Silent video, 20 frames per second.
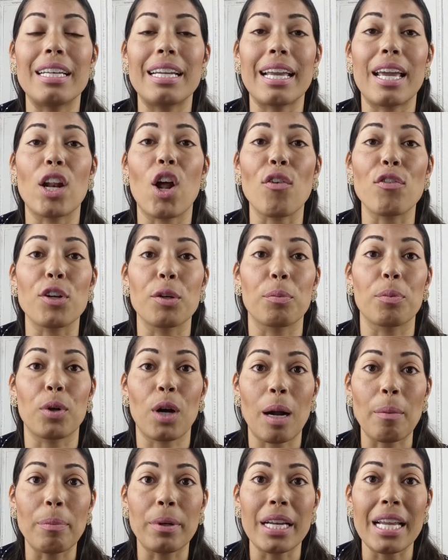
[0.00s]
to get off your
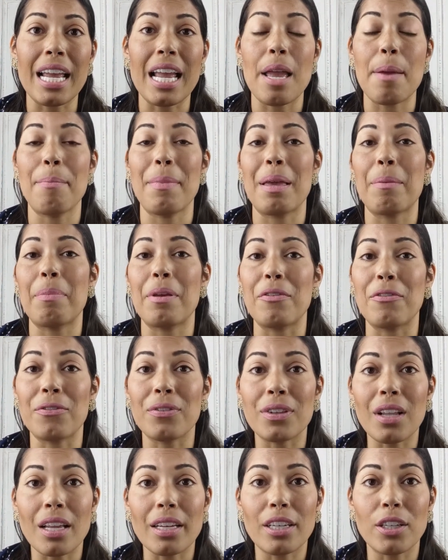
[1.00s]
property. It may be
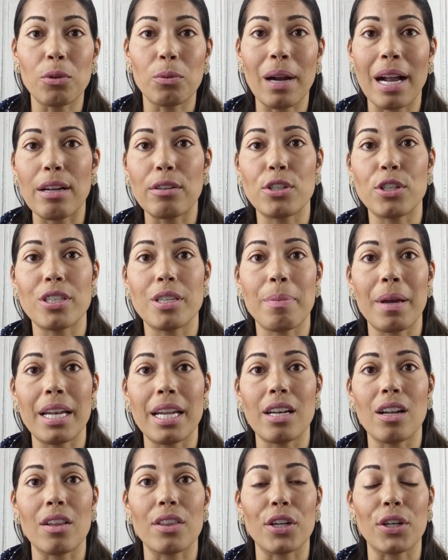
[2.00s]
flooded around you
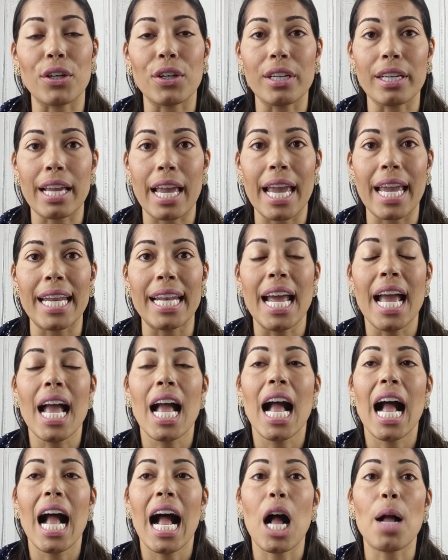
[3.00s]
depending on the hurricane,
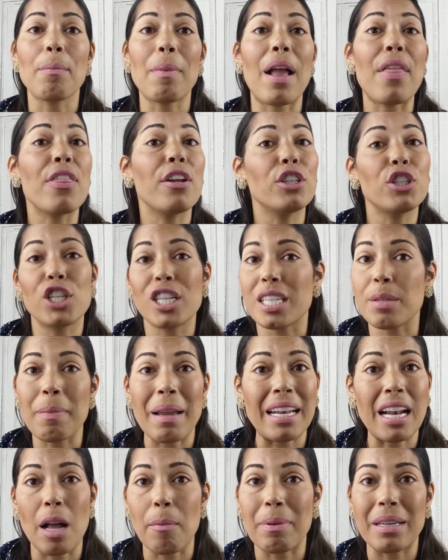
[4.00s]
and there just
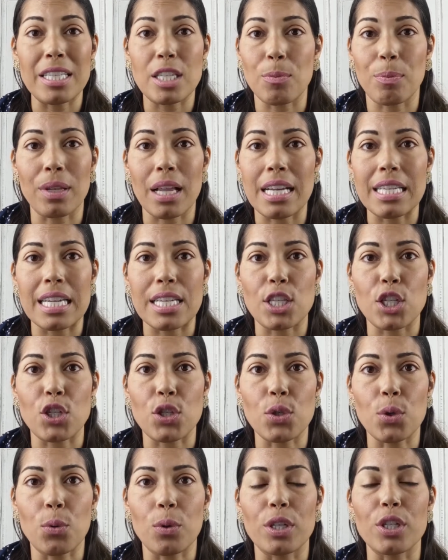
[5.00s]
may not be supplies at the
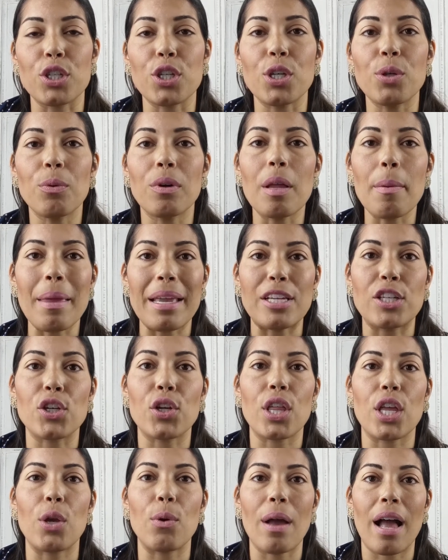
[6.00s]
store. So you want to make sure
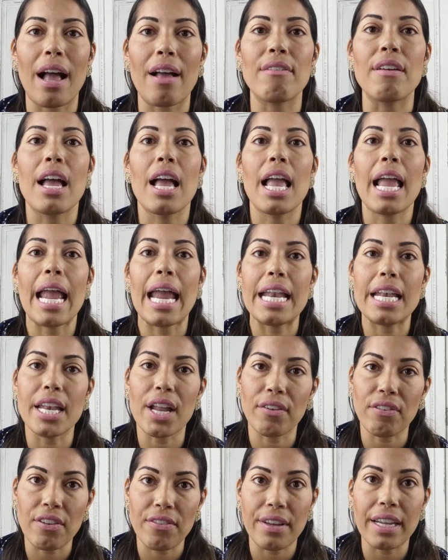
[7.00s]
that you have
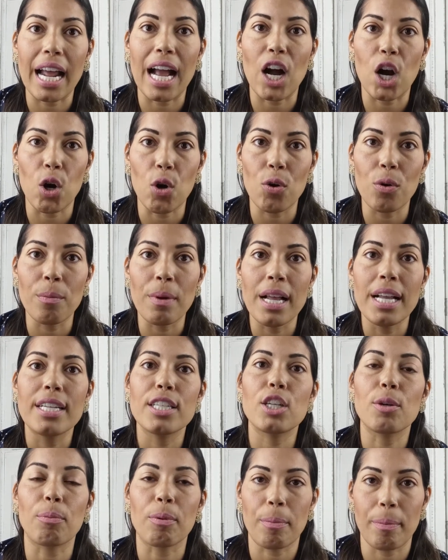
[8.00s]
enough of it at home
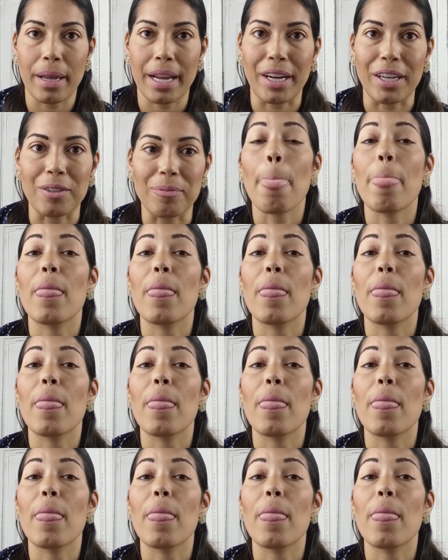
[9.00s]
to prepare.